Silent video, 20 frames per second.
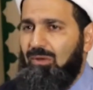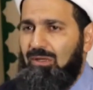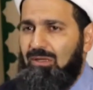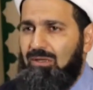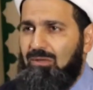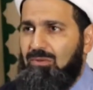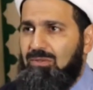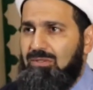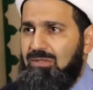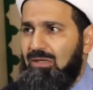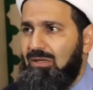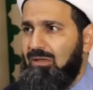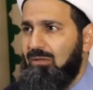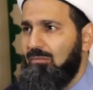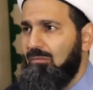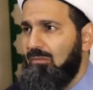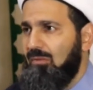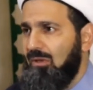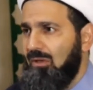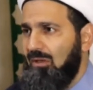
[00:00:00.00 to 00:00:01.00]
alayhi wa
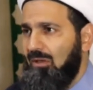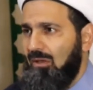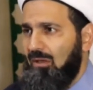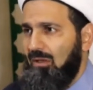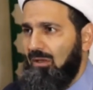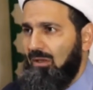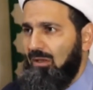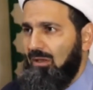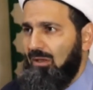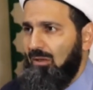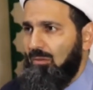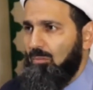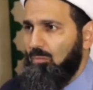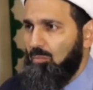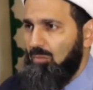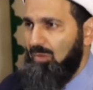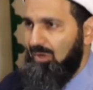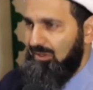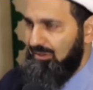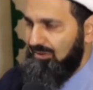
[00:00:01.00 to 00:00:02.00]
sallam,
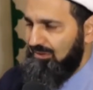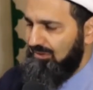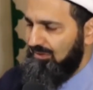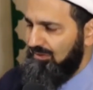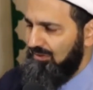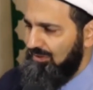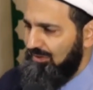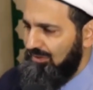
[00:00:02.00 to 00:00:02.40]
but